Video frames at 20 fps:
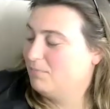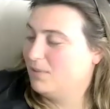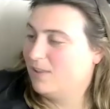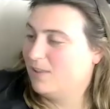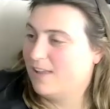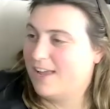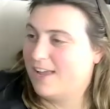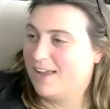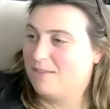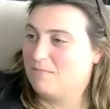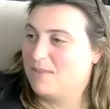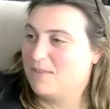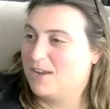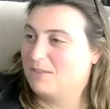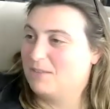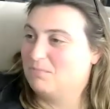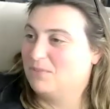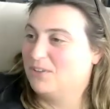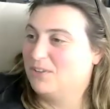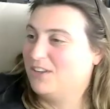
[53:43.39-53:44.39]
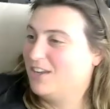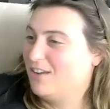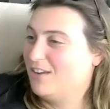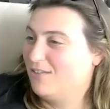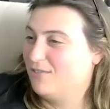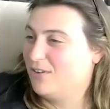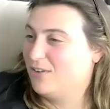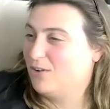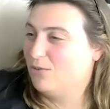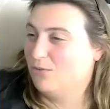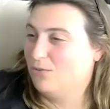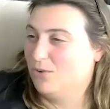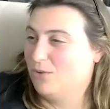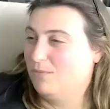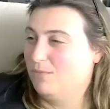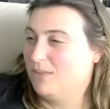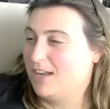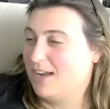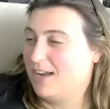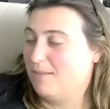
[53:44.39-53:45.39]
playing make believe in a room
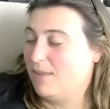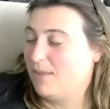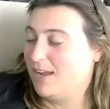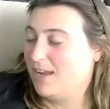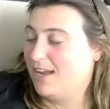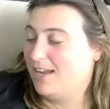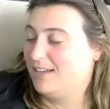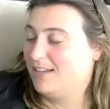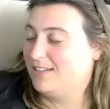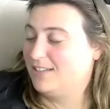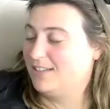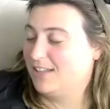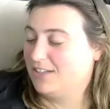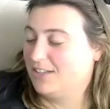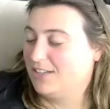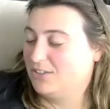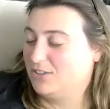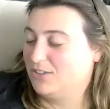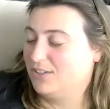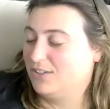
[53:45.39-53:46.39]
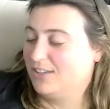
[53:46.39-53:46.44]
that I paid to like do